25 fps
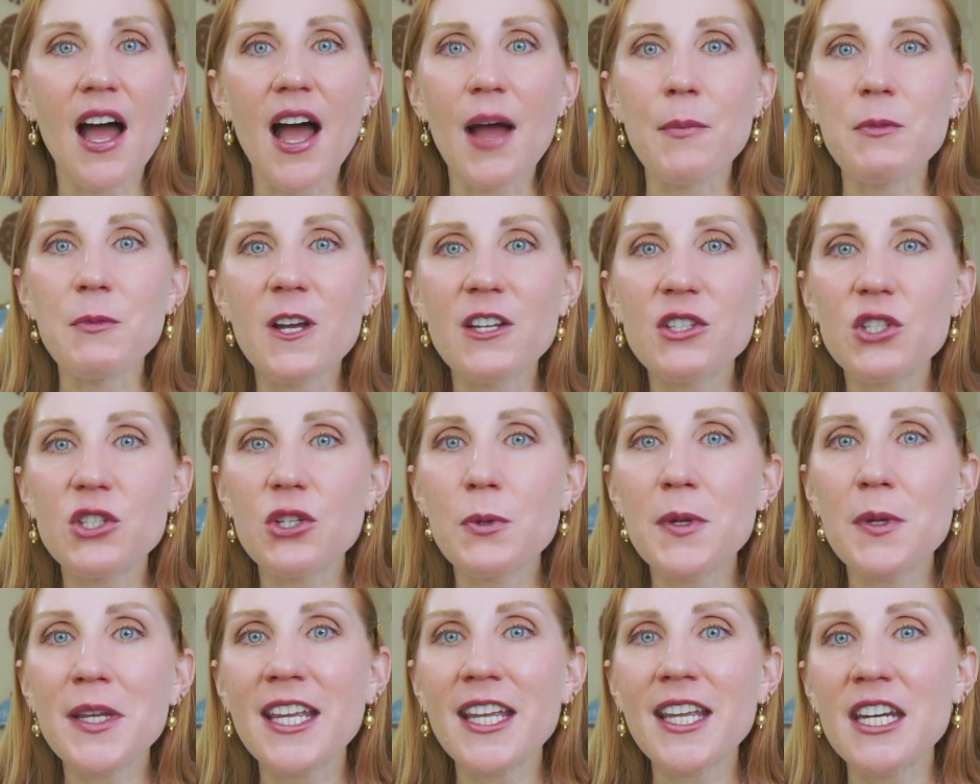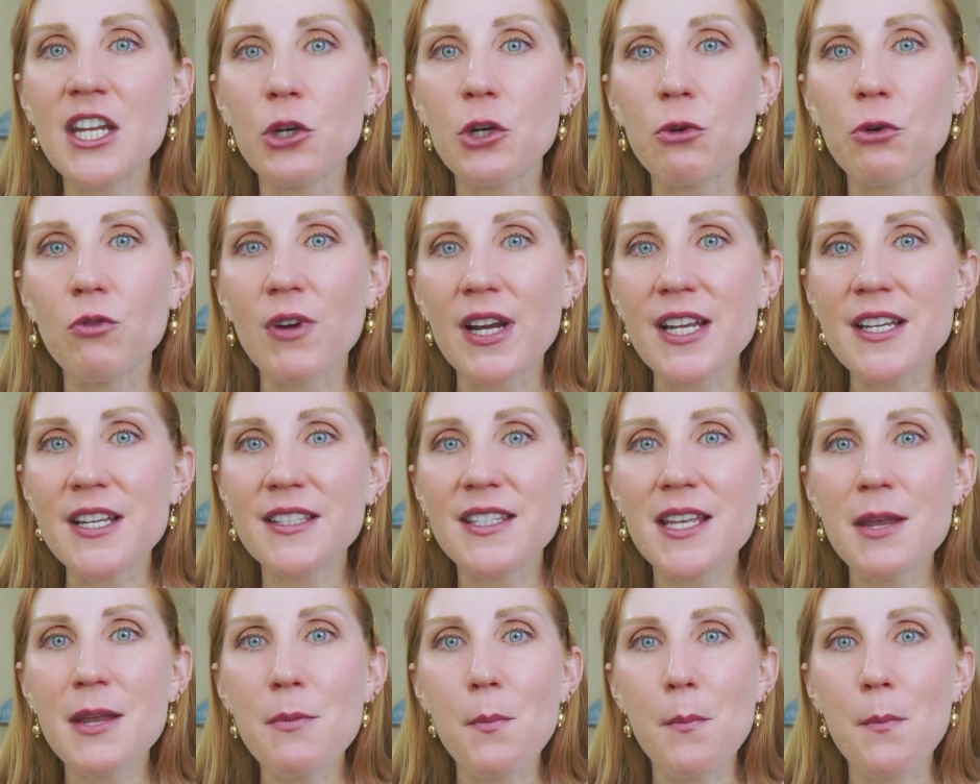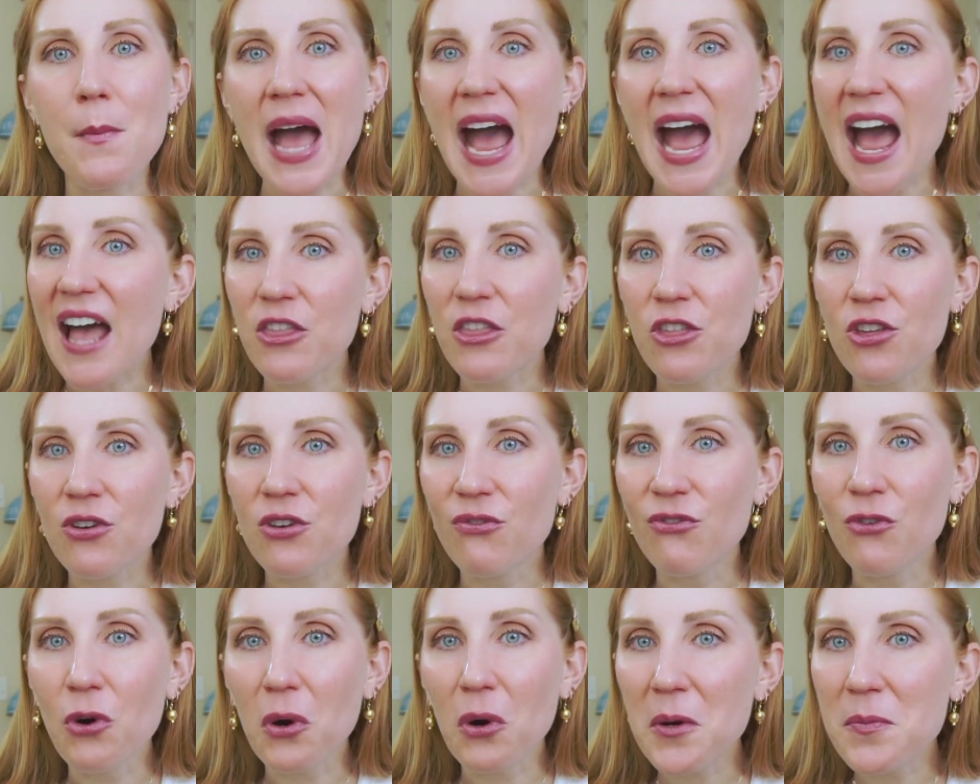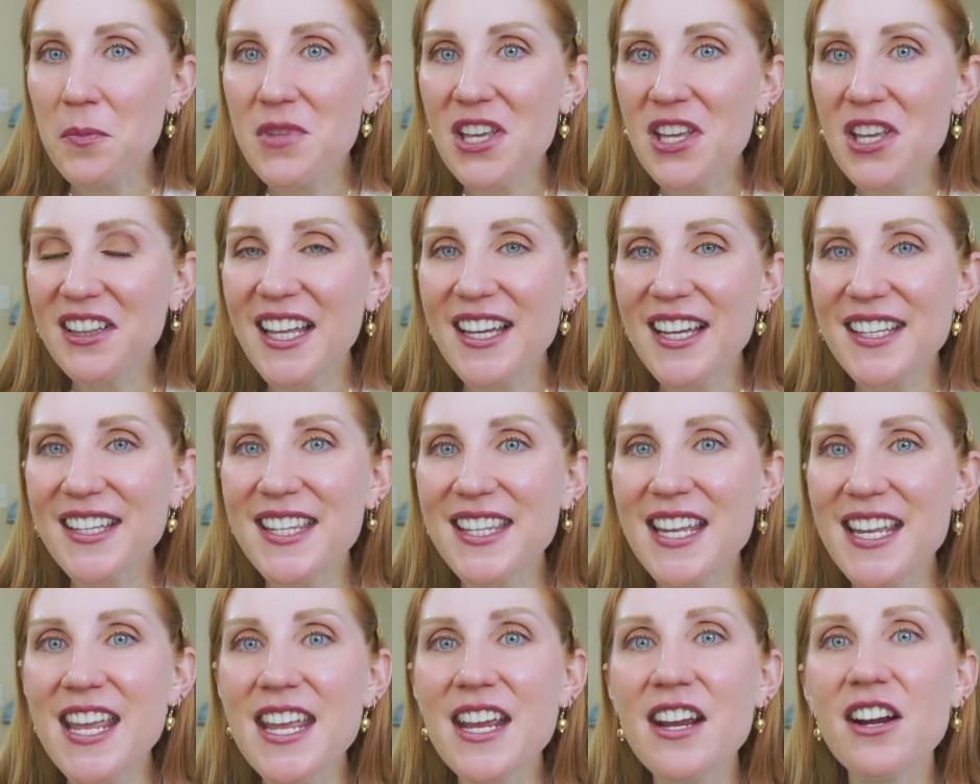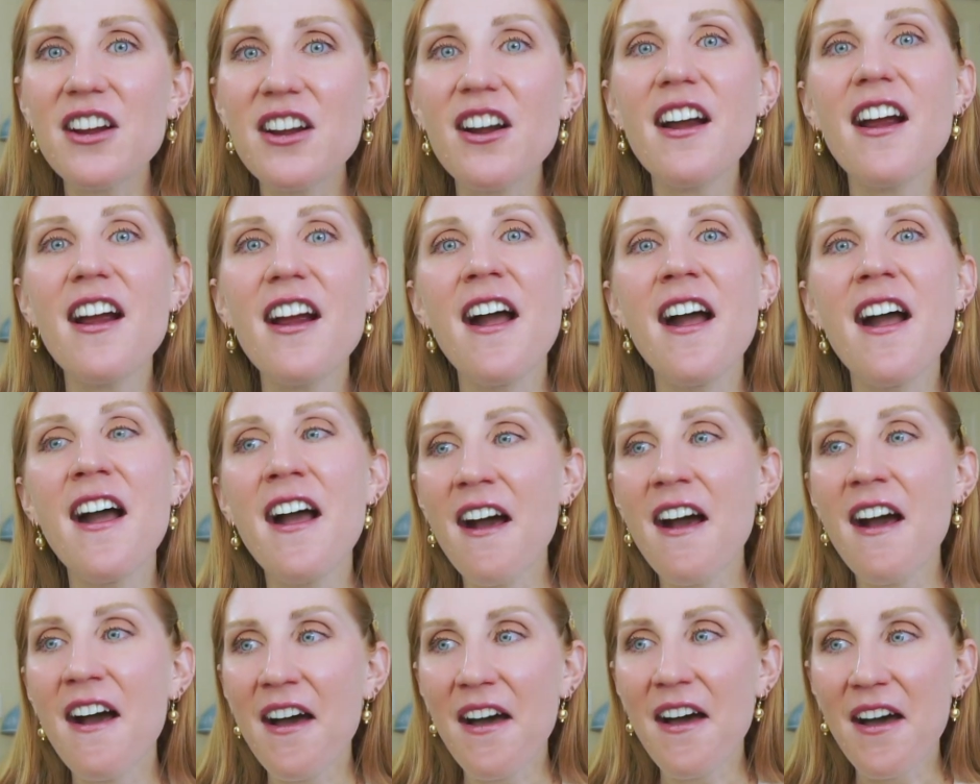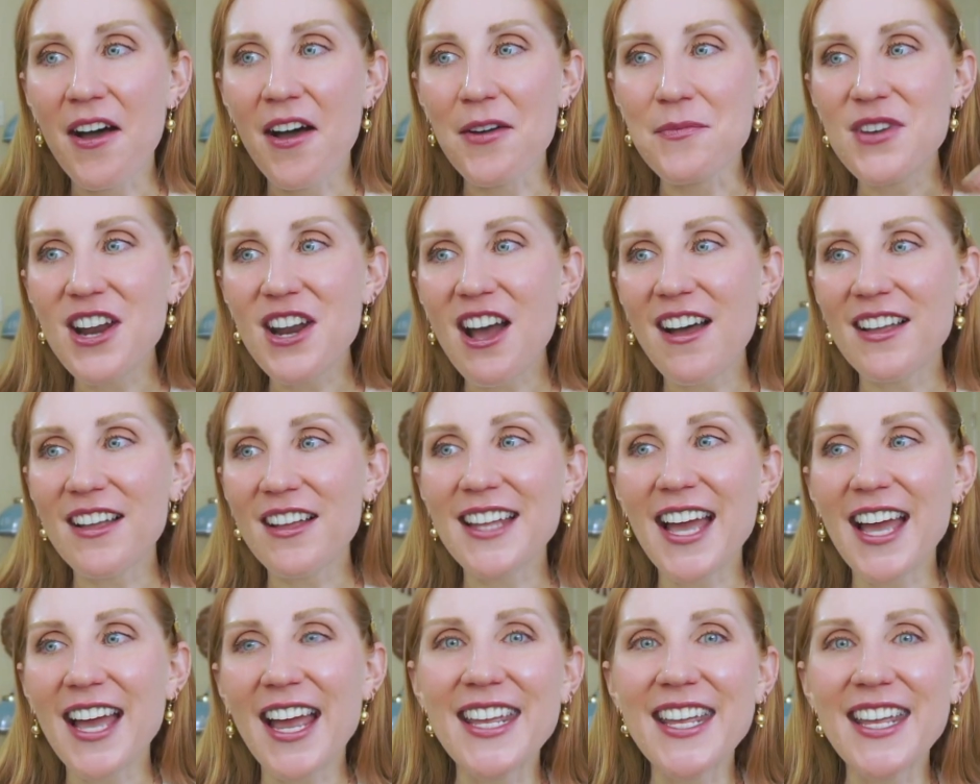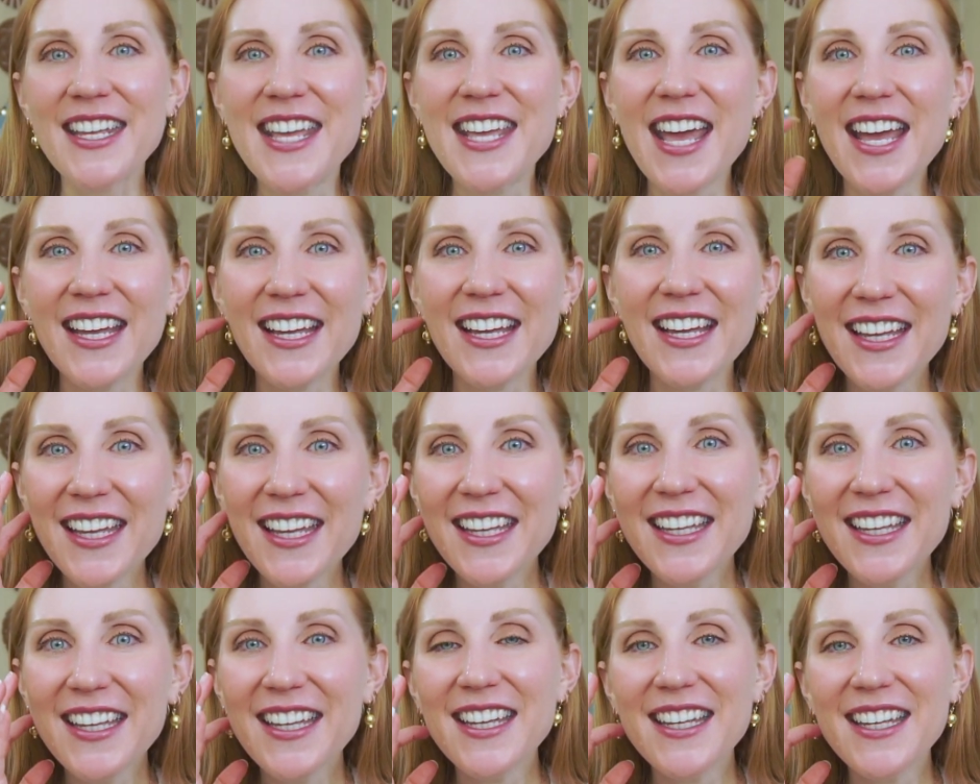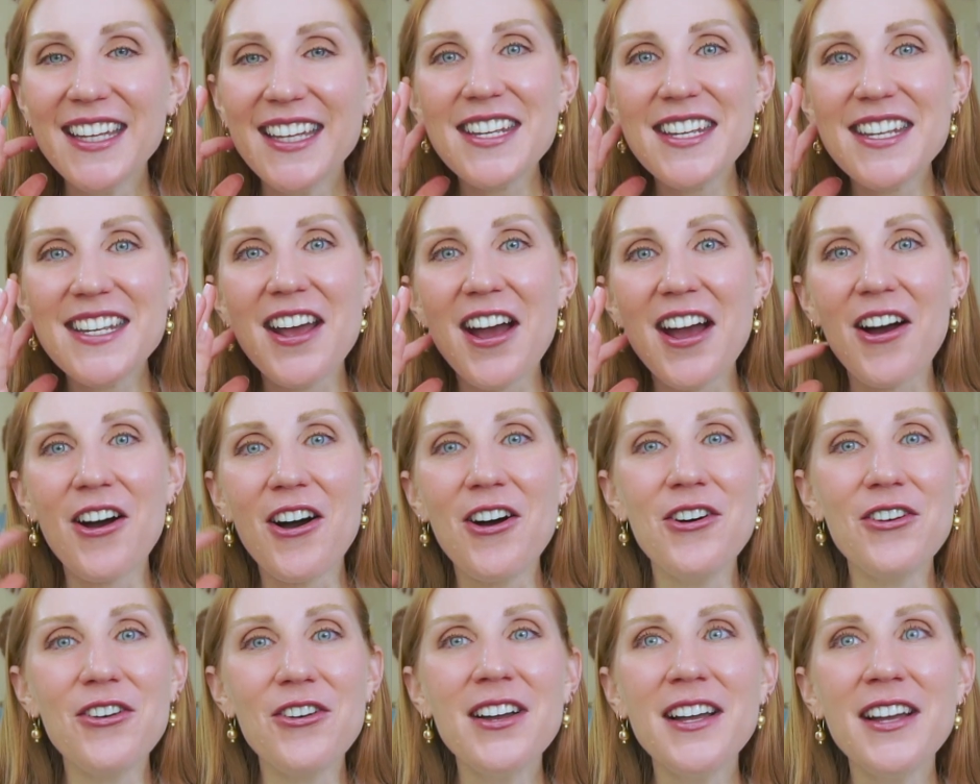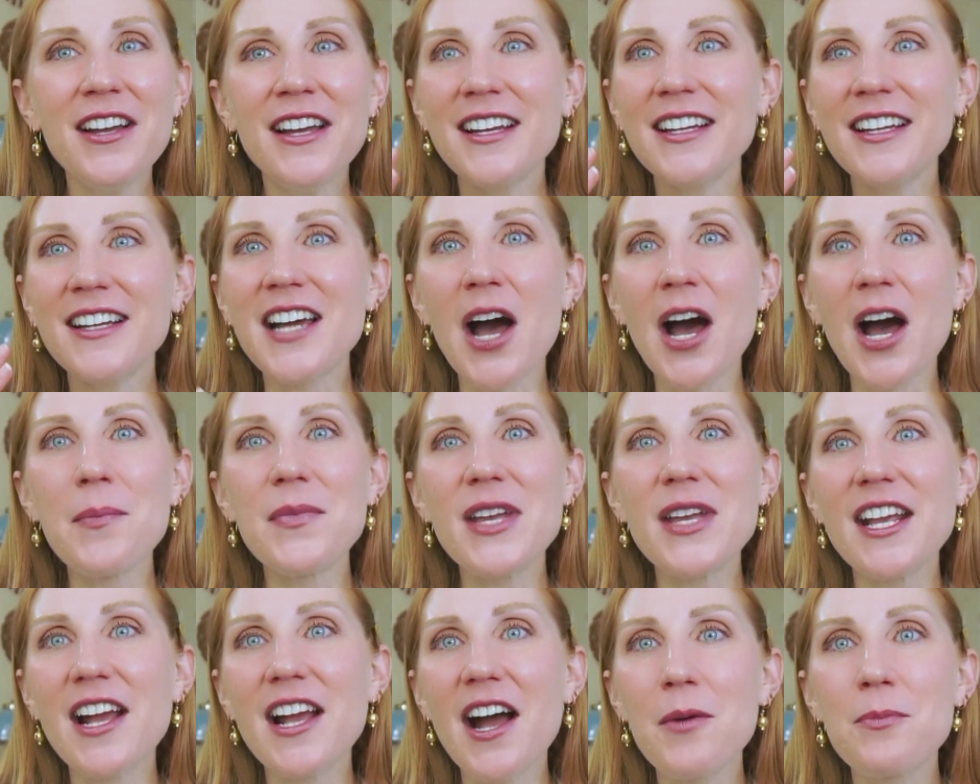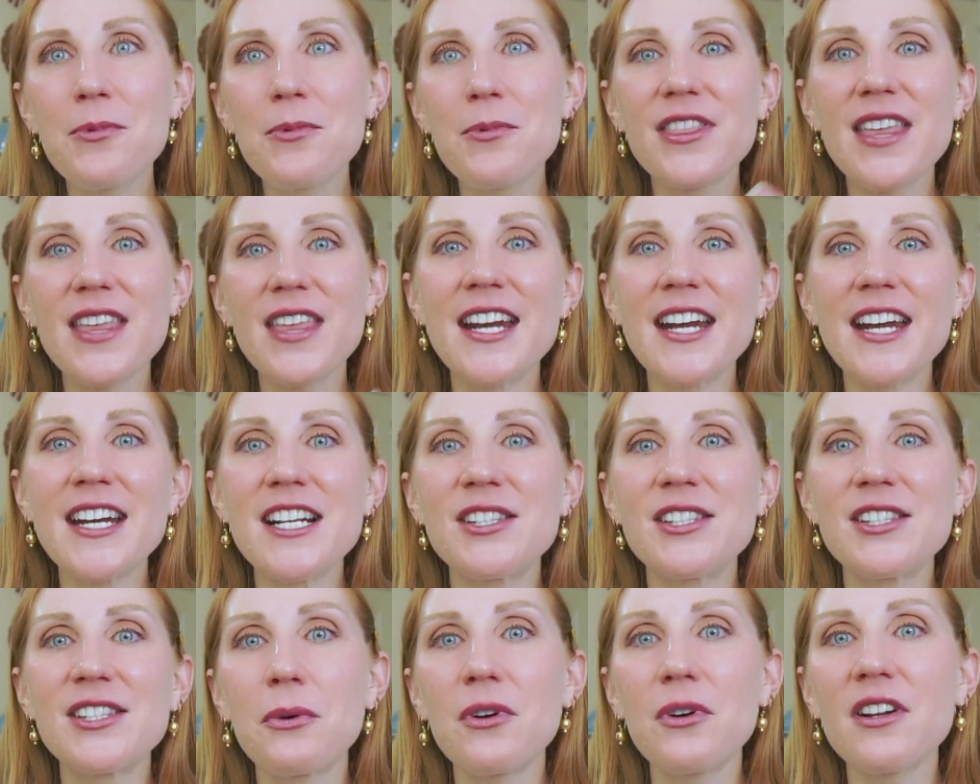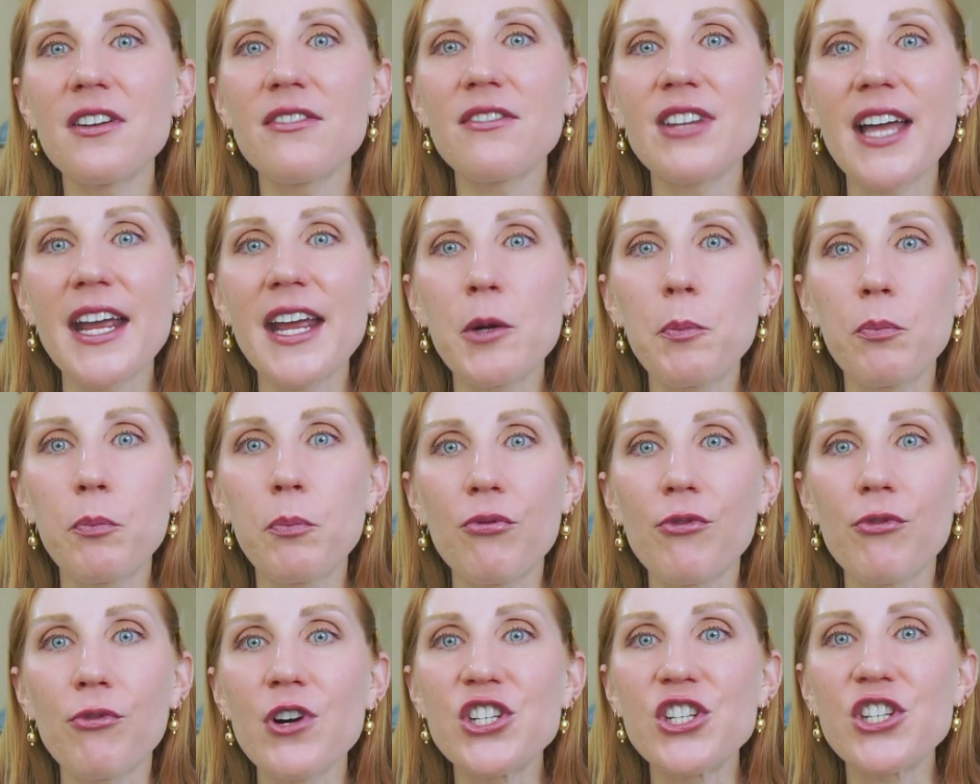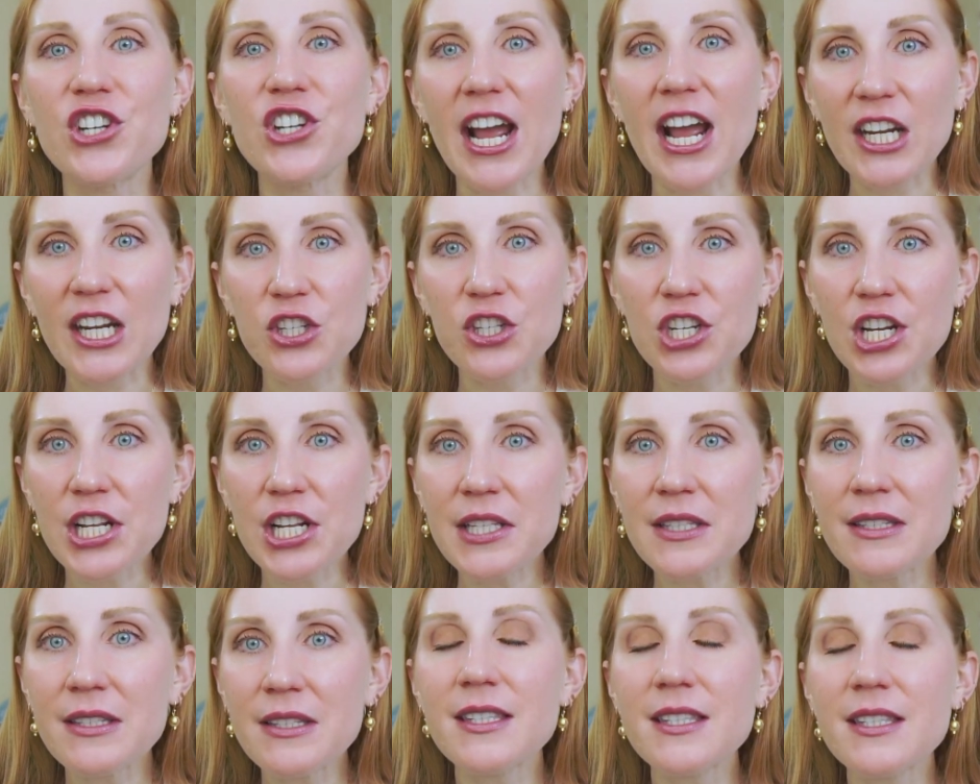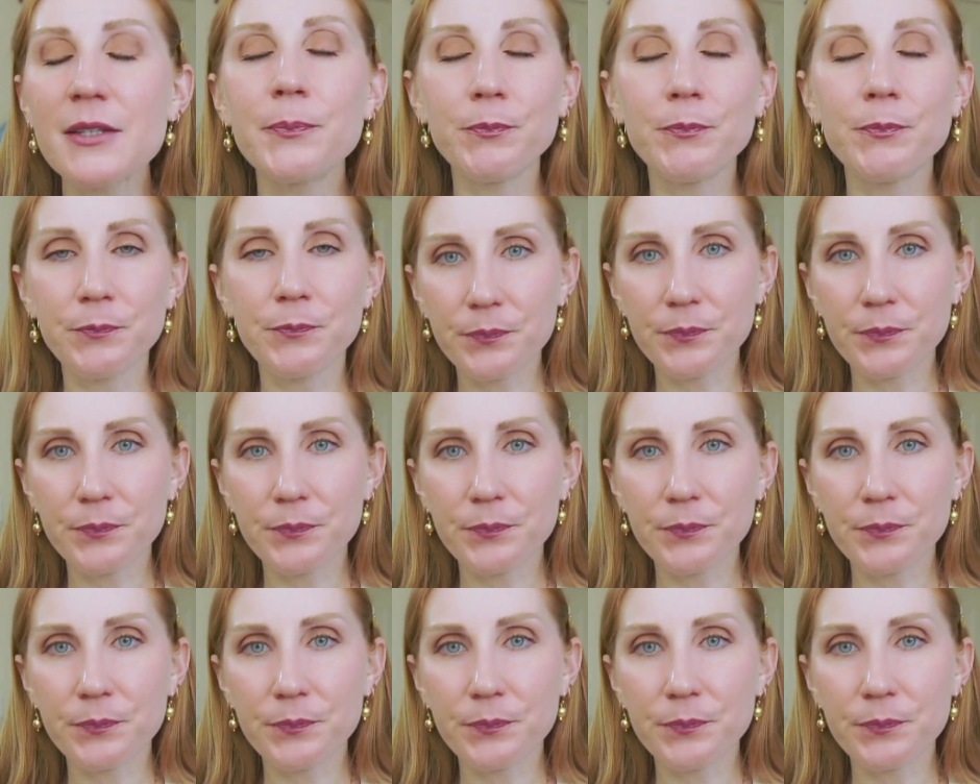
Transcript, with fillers: I'm not doing any crazy math formulas here. I'm not like, you know, coming up with any sort of like projections.